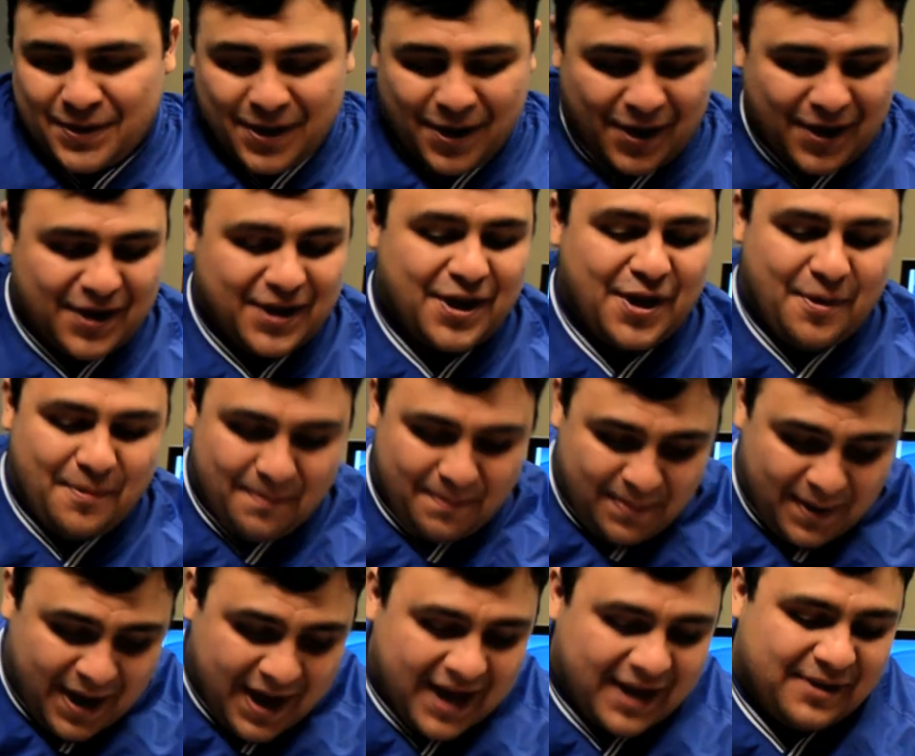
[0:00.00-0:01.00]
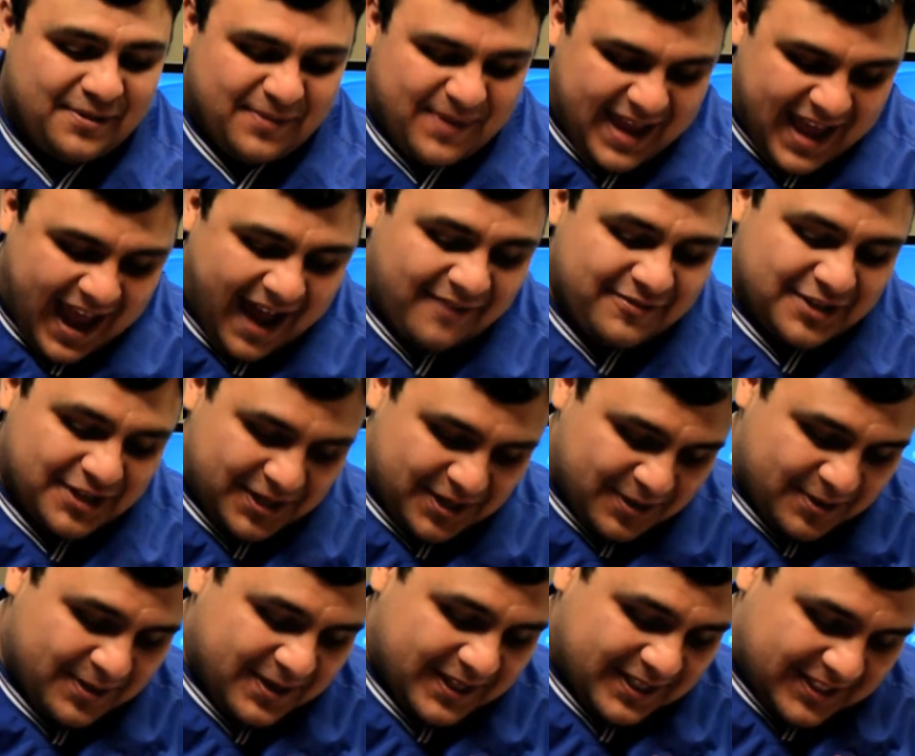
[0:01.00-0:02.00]
cardio, right. but no, we yeah, have to I'm do
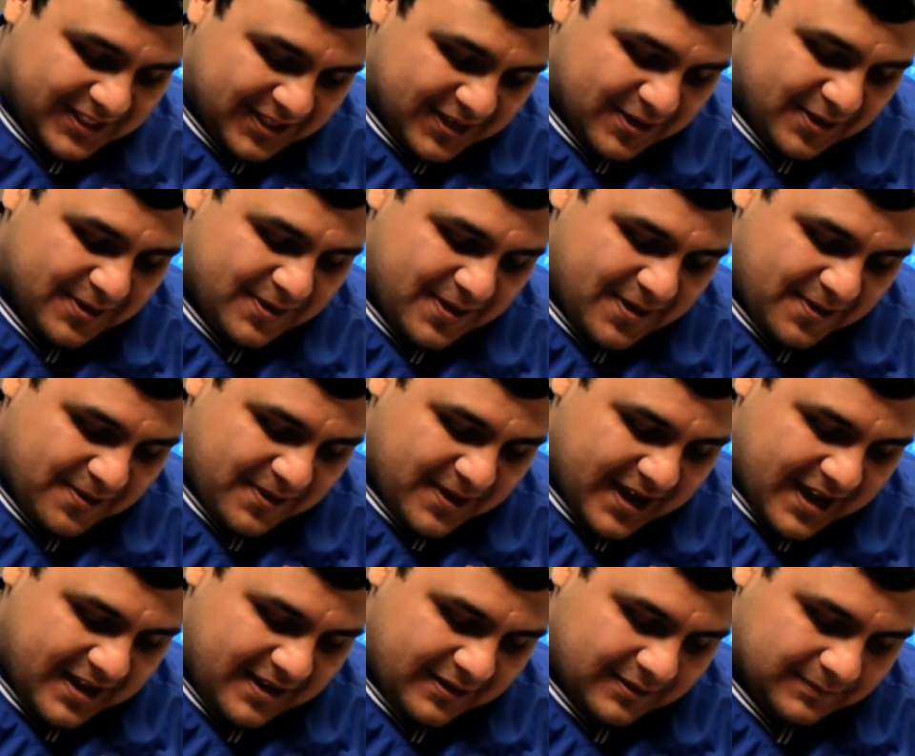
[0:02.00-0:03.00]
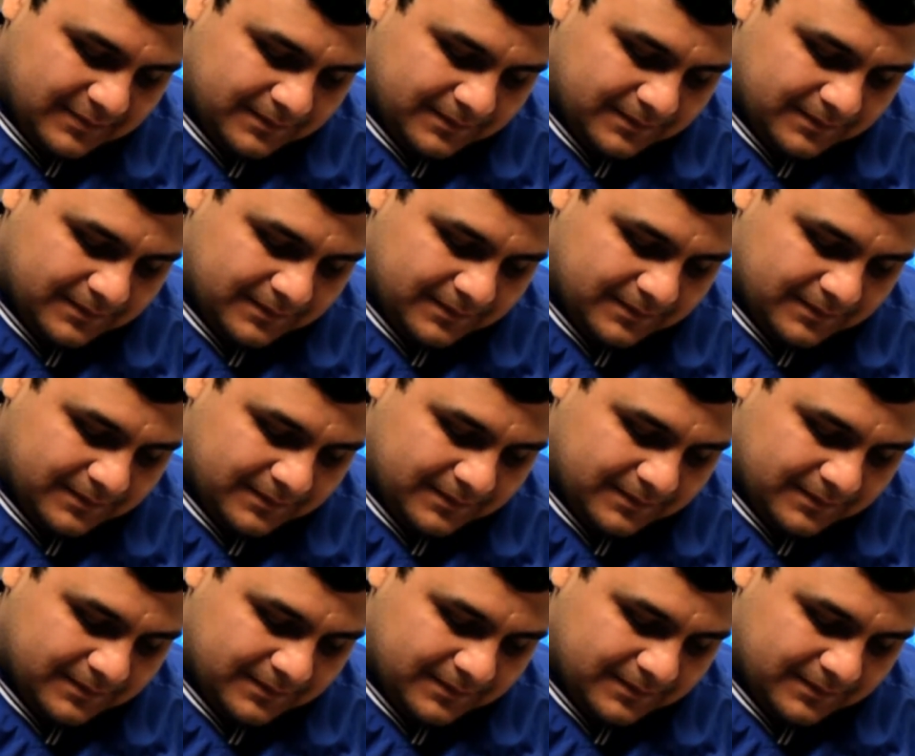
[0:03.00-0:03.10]
fine. it. So yeah. okay.